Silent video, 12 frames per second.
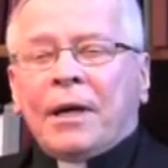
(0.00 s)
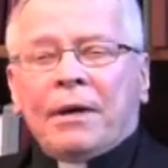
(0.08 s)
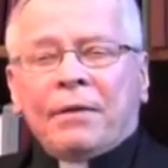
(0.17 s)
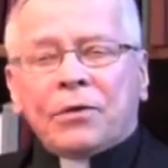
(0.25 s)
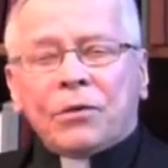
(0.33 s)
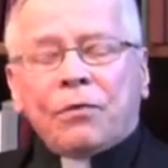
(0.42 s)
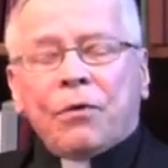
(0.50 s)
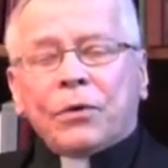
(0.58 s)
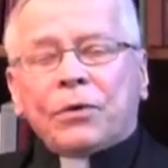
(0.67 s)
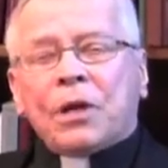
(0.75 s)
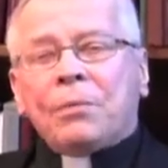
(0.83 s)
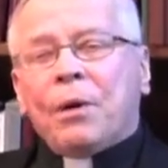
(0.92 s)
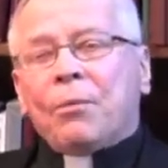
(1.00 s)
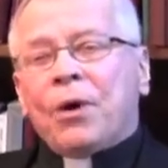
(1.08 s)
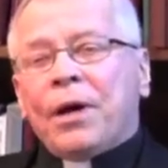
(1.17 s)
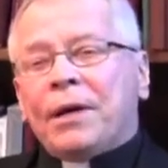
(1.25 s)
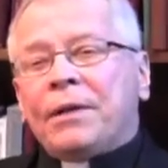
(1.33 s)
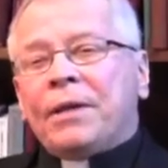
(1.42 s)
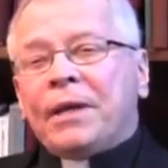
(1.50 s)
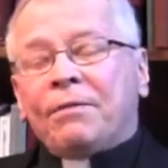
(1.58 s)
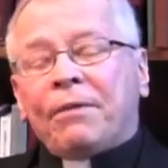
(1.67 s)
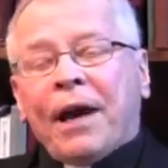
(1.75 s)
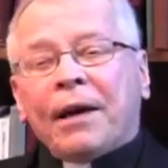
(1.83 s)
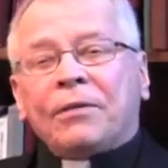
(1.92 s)
This, of course, commemorated the
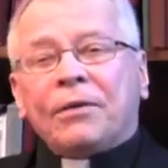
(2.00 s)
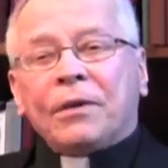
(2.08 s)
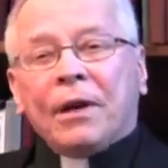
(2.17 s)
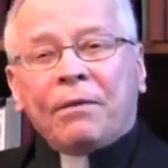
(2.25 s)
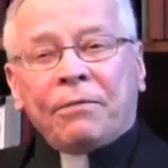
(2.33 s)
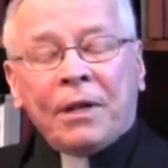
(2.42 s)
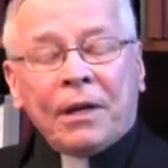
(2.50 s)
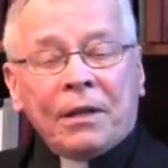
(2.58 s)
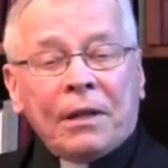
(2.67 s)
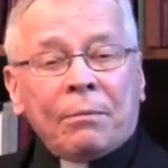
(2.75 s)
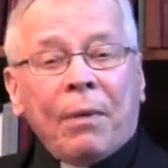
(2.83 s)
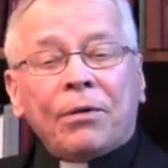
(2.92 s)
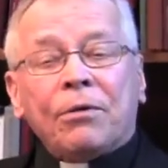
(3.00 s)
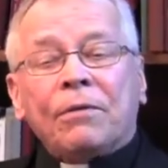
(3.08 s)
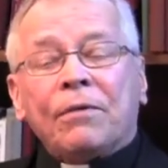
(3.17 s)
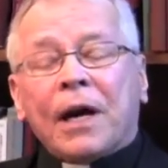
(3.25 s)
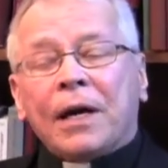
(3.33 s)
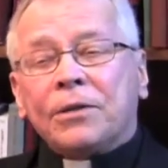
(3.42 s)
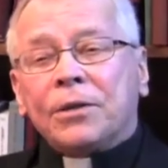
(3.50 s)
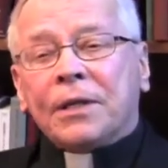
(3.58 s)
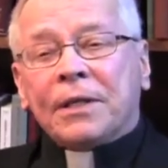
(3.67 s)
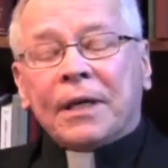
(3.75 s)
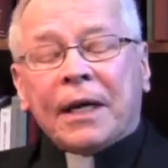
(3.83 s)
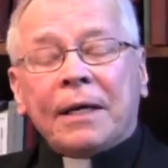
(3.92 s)
fact that of the mother of
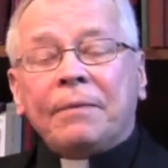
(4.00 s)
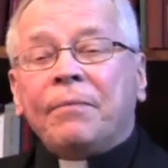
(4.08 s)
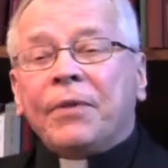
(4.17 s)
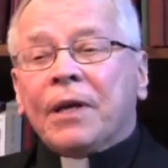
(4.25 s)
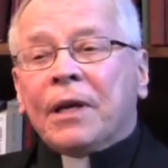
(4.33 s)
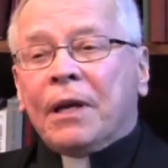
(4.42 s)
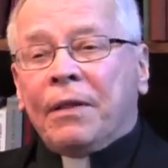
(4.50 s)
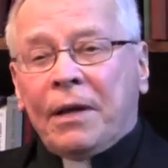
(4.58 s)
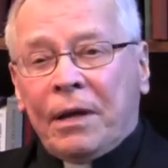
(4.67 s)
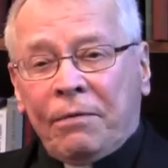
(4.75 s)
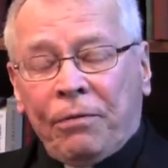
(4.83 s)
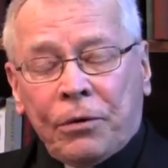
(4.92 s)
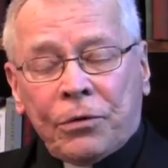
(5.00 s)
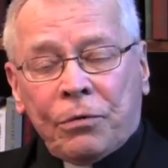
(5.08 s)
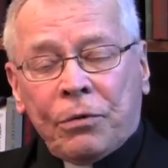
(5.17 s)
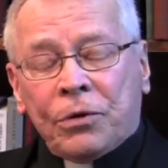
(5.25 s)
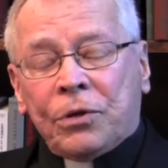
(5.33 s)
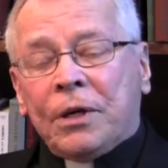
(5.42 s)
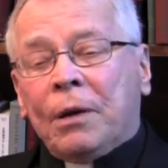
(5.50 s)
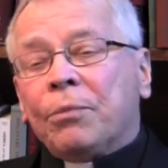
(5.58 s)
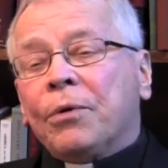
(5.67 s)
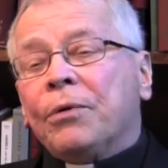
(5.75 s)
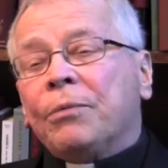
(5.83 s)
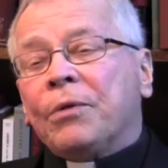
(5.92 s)
Constantine, the first Christian
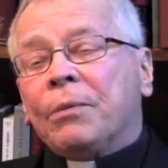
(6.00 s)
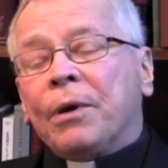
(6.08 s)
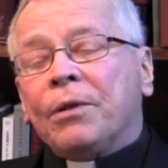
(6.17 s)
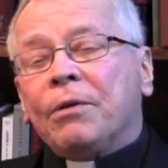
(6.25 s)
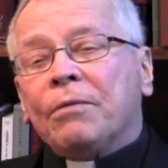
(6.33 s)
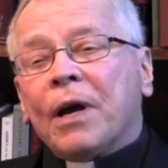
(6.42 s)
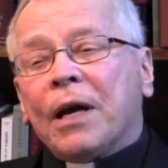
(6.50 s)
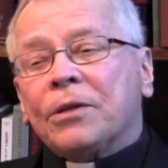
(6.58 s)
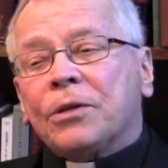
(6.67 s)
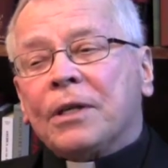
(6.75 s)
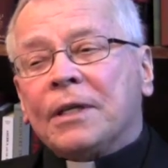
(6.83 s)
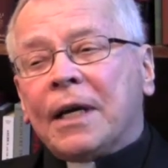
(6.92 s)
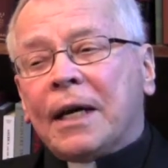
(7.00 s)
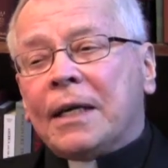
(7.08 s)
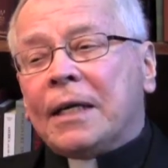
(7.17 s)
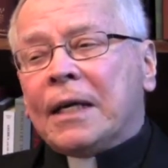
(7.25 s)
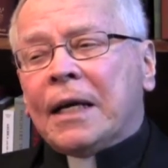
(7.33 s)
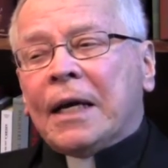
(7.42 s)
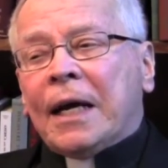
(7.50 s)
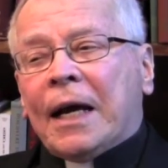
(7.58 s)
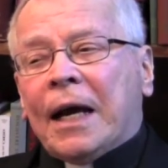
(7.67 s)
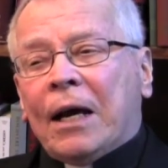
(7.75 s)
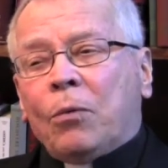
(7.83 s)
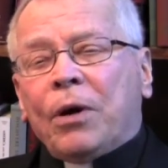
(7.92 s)
emperor, the mother of Constantine,
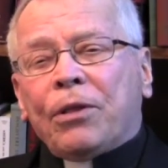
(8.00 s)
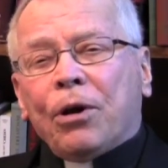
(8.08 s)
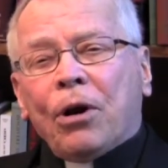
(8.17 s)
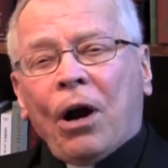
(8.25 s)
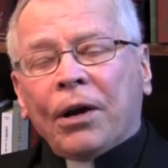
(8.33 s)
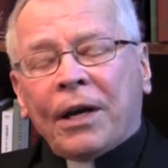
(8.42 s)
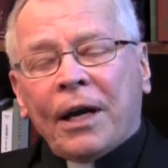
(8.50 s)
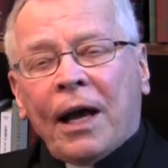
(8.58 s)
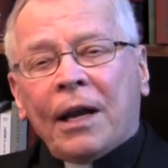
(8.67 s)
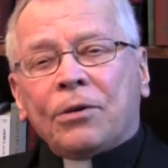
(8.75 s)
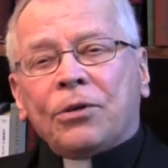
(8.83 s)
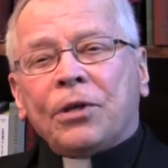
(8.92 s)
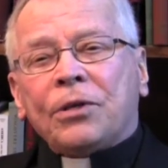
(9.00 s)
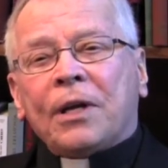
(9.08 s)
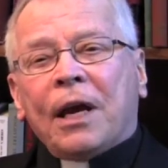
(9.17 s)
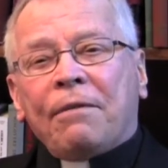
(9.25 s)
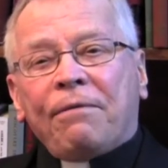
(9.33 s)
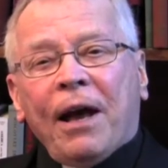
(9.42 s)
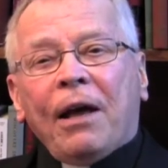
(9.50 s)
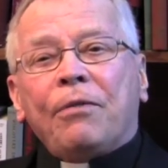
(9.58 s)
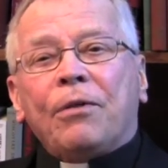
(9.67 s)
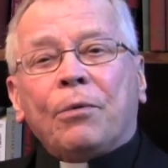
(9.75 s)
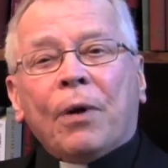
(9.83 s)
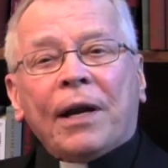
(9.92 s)
with her archaeologist had
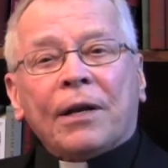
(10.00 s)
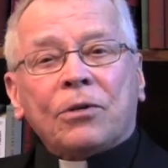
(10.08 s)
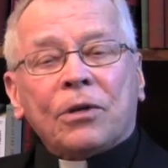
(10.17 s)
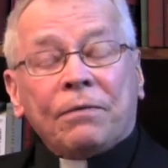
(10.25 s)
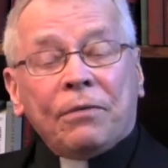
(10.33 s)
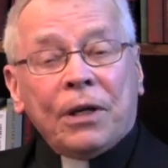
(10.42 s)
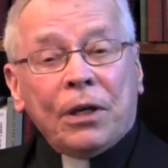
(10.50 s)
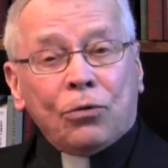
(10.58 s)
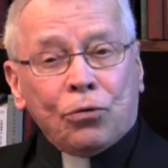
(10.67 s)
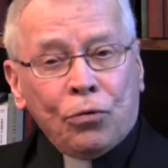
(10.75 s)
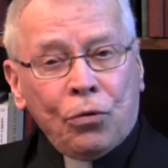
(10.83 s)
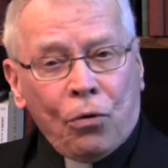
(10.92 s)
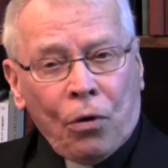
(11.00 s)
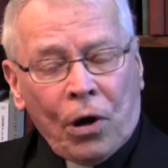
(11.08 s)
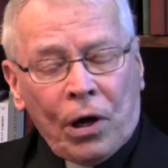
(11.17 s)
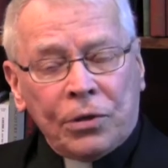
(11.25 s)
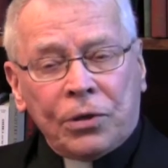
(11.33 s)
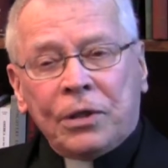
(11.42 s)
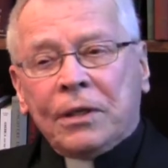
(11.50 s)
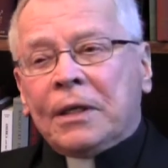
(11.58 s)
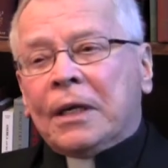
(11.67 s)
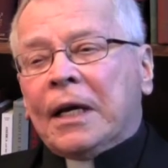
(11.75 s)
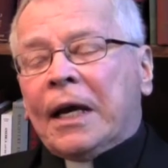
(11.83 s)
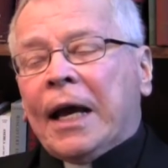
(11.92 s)
found the relics of the true cross,
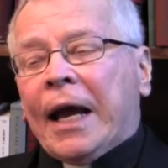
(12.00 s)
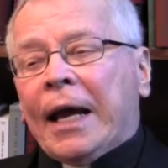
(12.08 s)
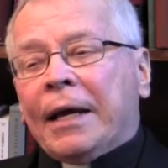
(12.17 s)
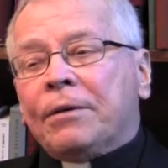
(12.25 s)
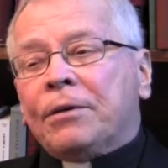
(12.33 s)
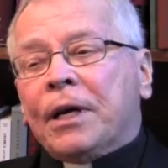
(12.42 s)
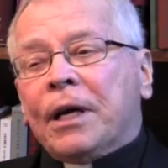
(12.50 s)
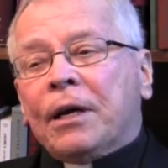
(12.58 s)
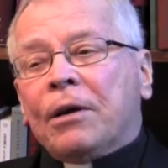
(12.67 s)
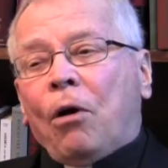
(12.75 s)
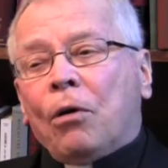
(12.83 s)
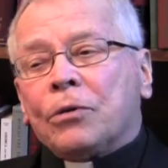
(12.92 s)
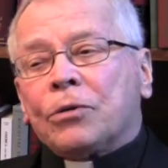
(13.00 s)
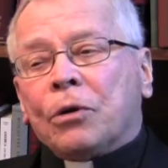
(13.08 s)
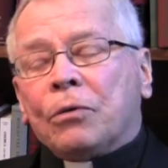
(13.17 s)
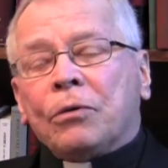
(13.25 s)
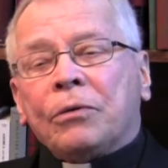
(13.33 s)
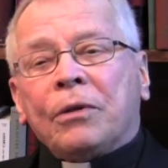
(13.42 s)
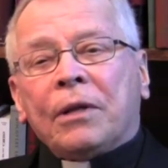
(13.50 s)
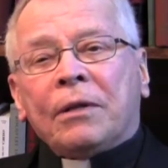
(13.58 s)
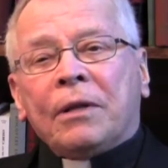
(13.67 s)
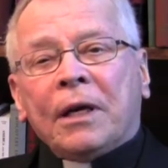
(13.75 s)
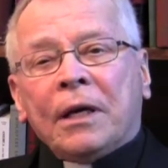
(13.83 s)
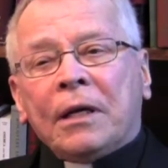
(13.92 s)
and also
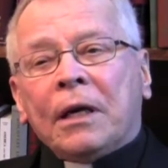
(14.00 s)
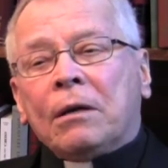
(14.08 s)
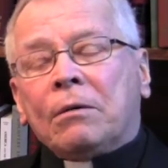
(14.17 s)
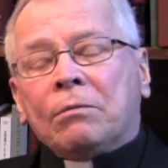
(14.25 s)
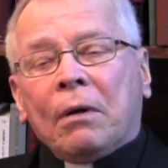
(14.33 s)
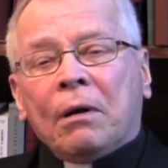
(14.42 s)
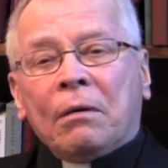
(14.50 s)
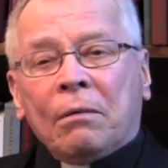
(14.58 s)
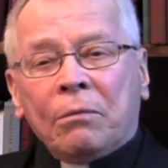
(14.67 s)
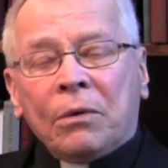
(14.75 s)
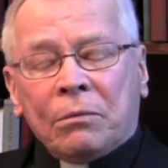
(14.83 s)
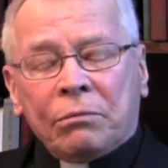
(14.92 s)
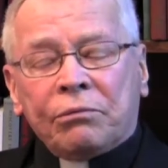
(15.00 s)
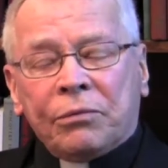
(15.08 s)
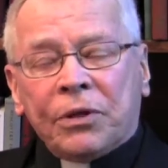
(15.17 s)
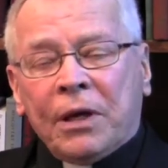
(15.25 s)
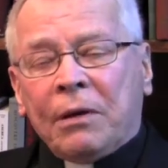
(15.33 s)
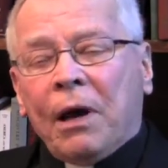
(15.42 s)
they will see